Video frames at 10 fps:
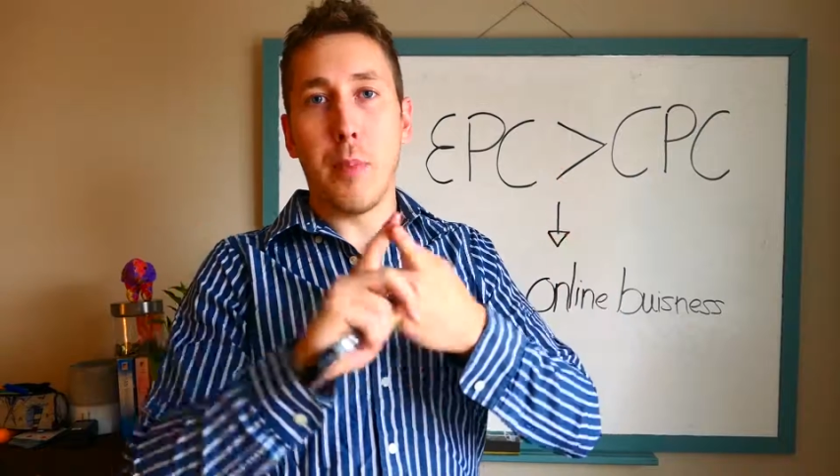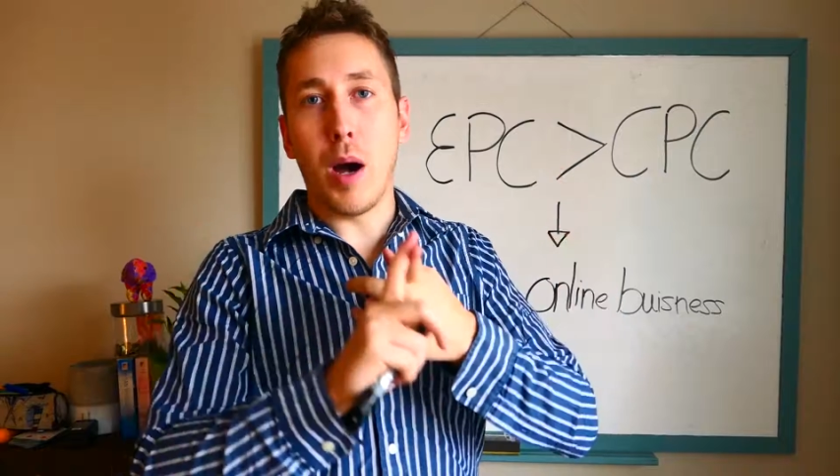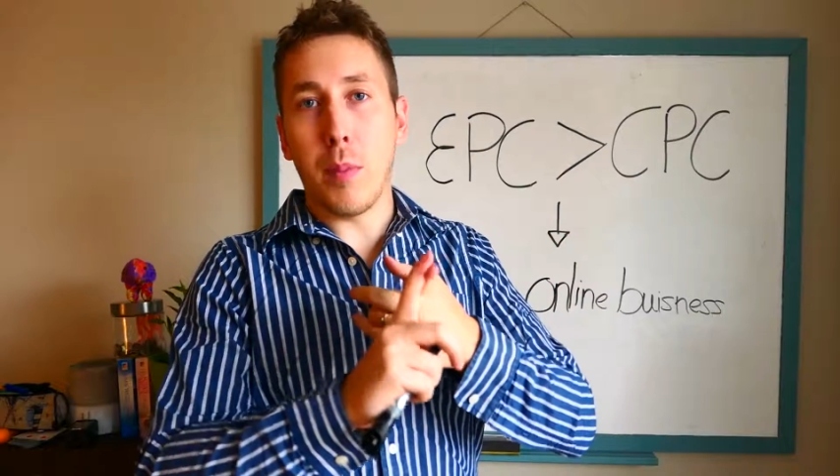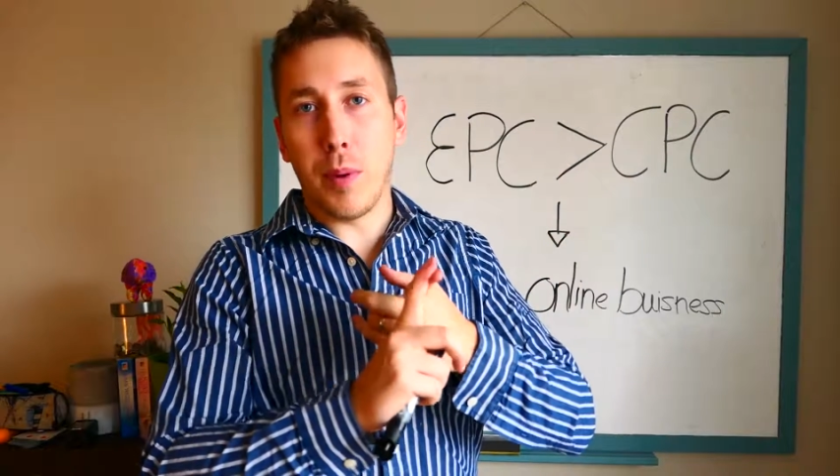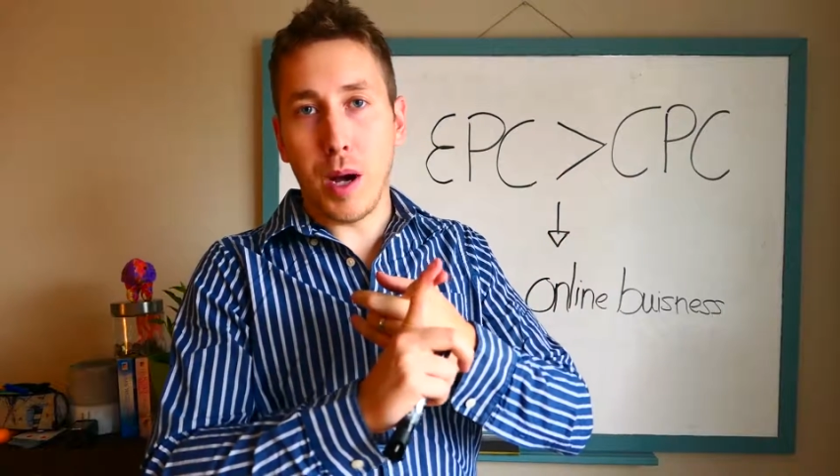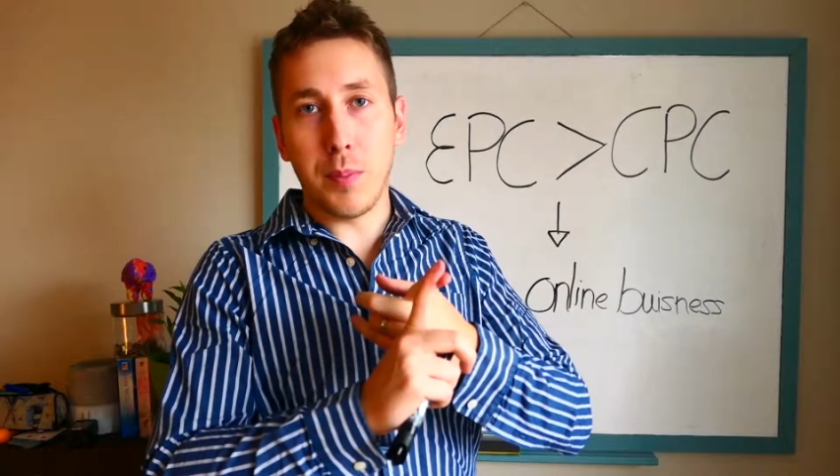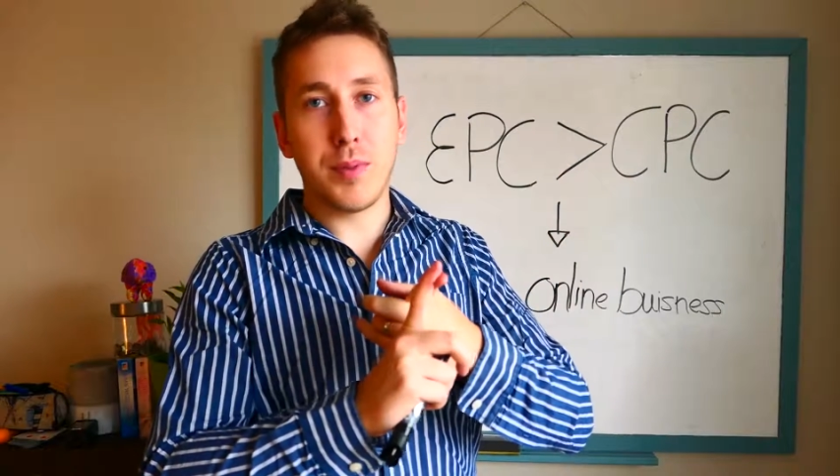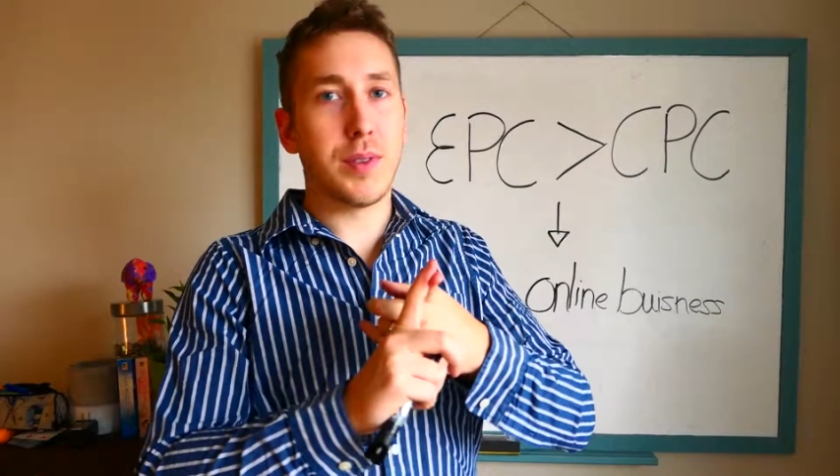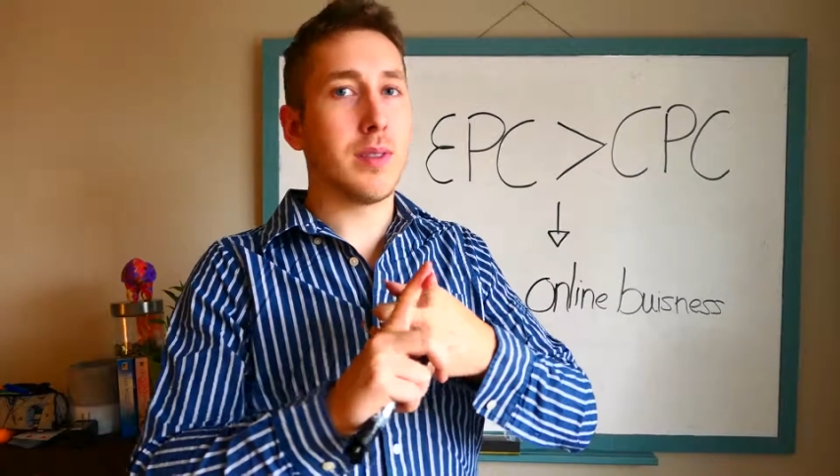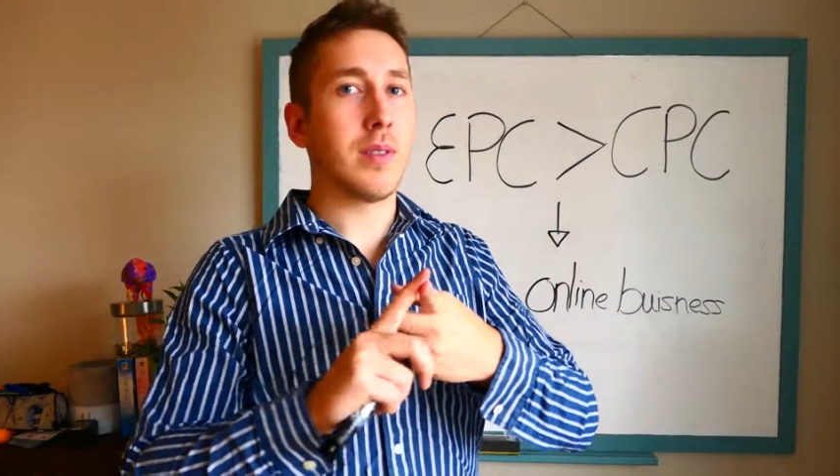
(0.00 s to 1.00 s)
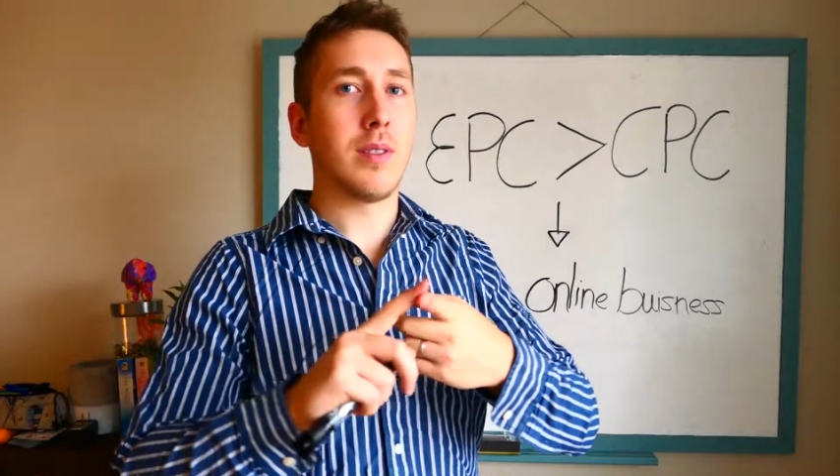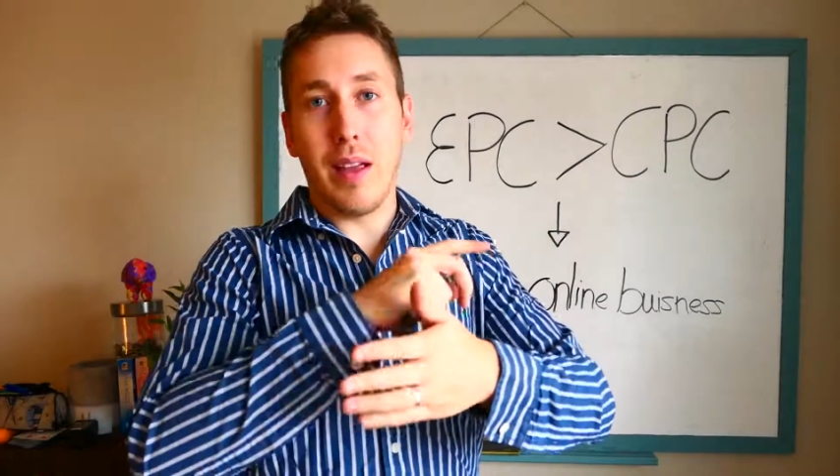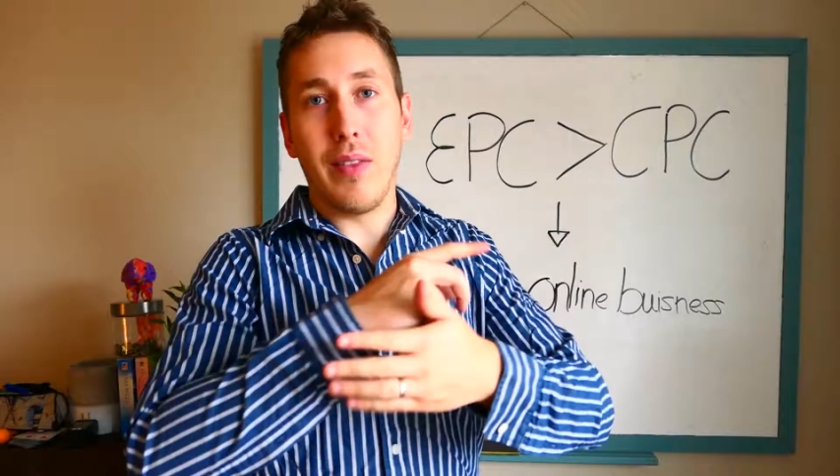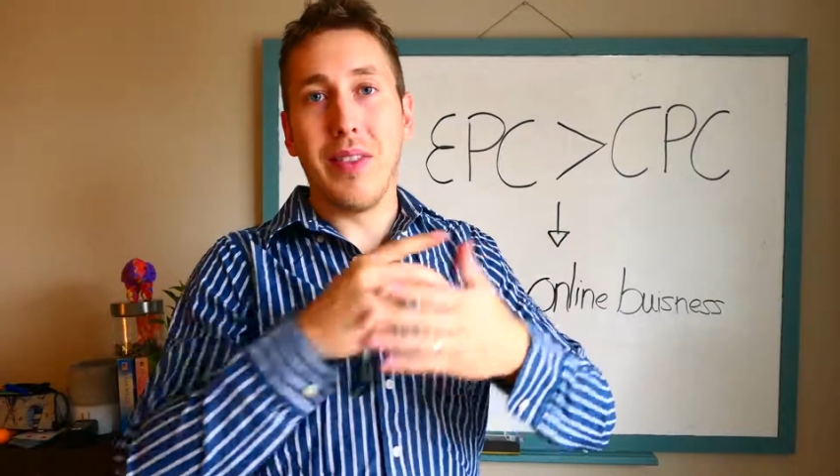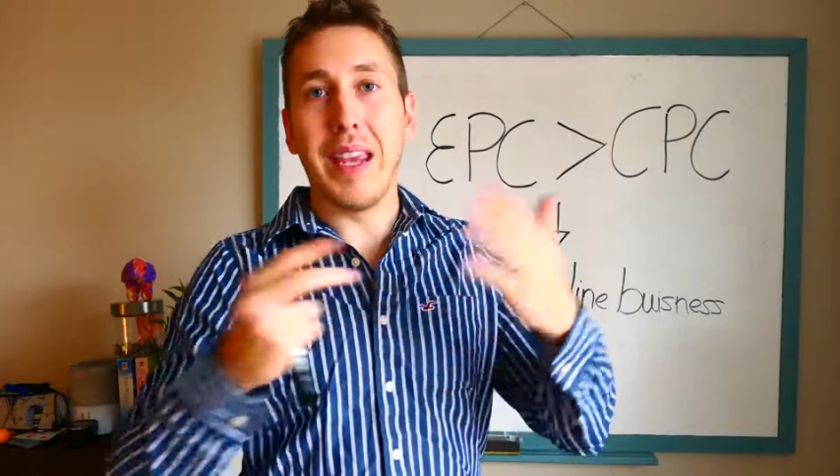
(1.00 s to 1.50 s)
pop-ups,
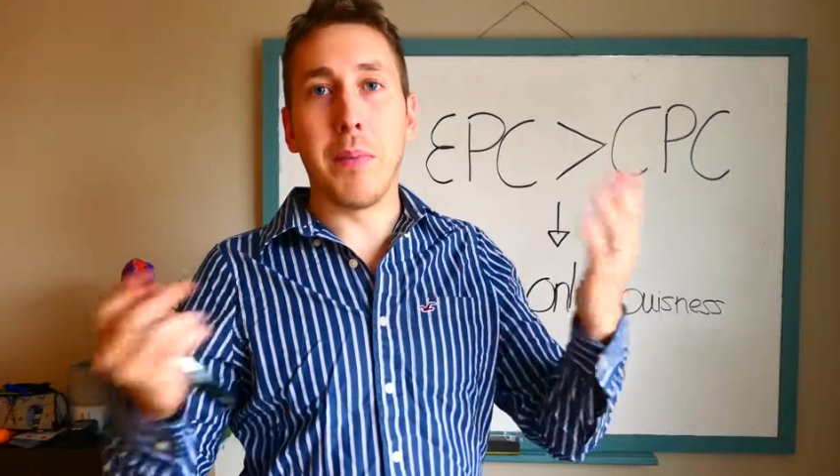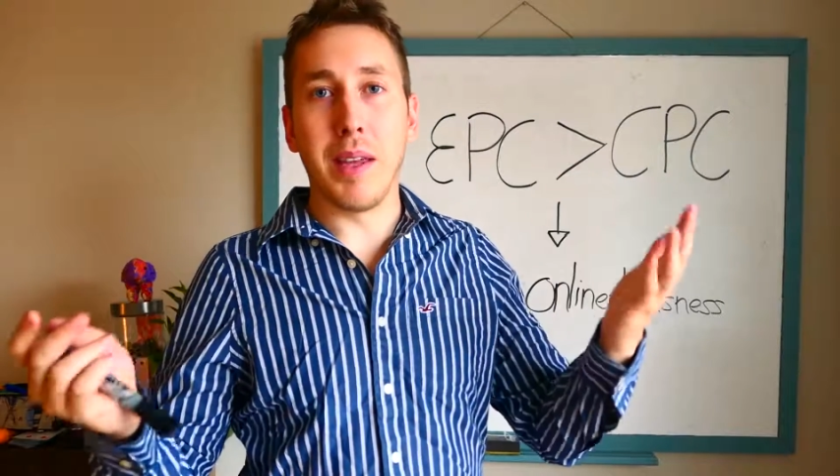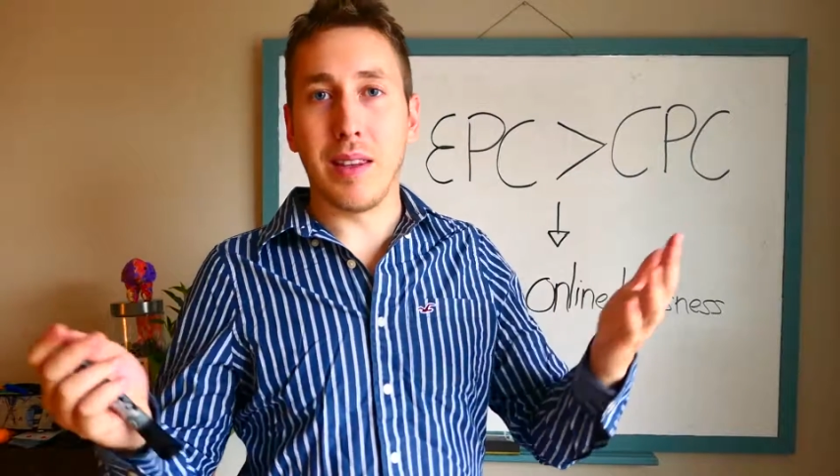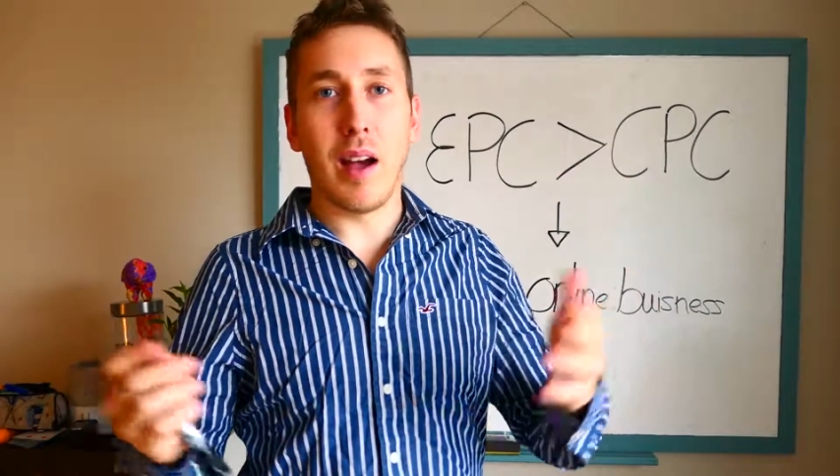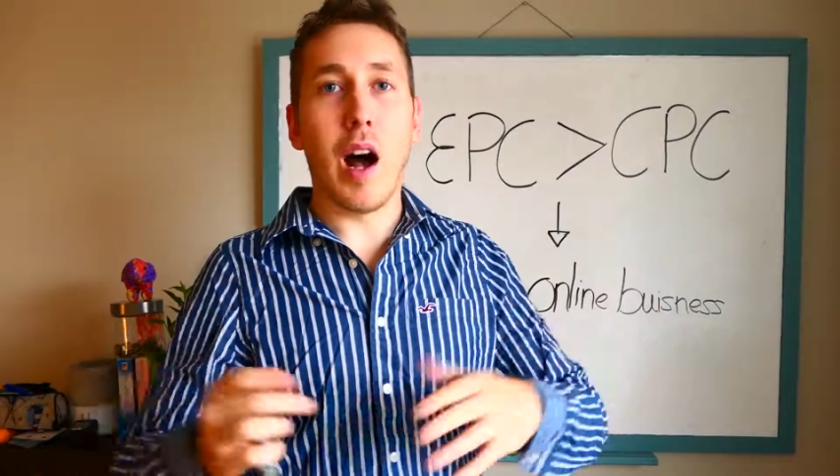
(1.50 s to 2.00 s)
name it.